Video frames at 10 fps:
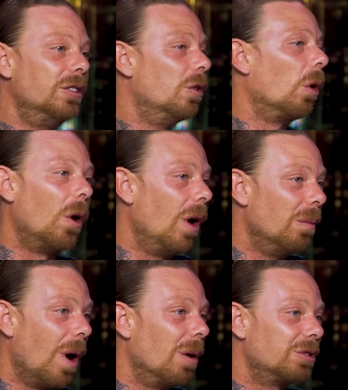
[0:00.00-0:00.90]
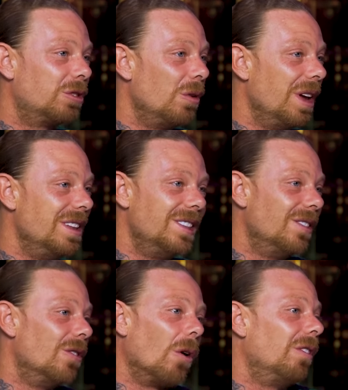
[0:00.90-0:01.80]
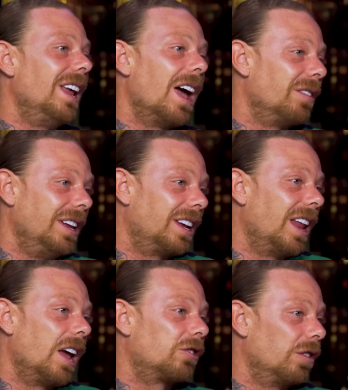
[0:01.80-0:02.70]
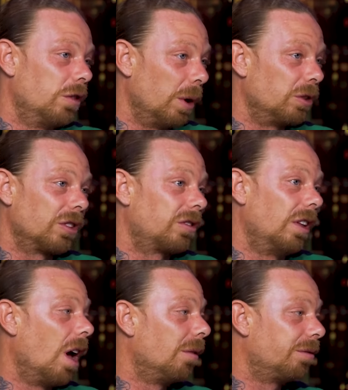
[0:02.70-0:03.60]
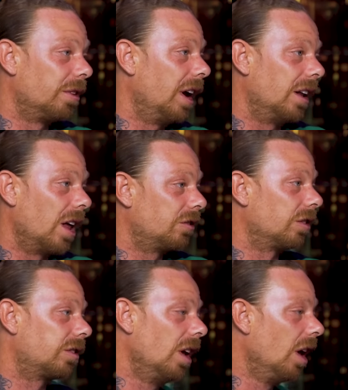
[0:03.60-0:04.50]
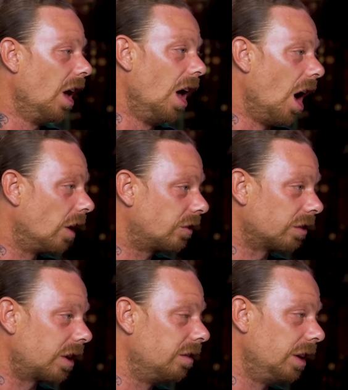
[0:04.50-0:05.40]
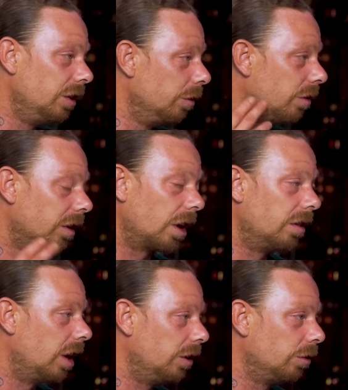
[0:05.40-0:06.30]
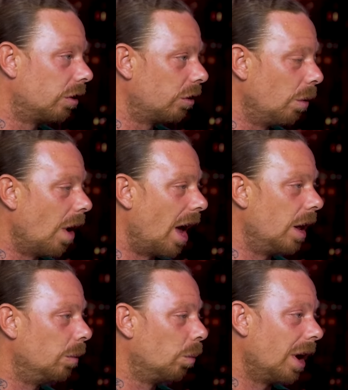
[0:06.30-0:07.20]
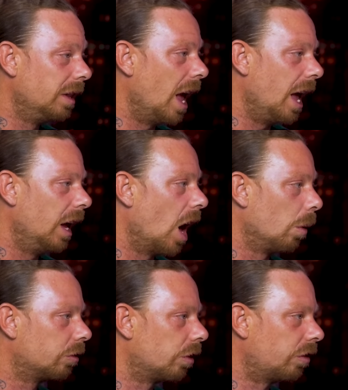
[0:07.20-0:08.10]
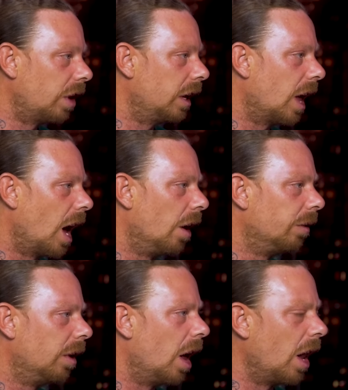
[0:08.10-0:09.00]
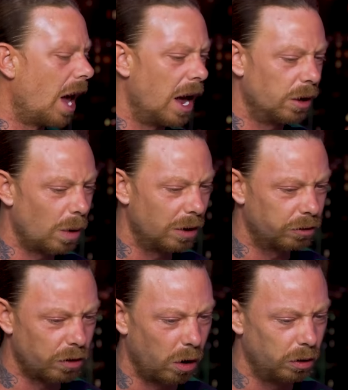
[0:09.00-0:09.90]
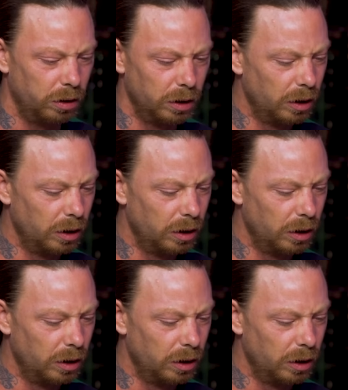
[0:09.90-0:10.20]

Not knowing what I was doing, not really having any connections, but just the love for it. And I just, I just continued and continued to do it. And then one day I was just sitting down and I had a one song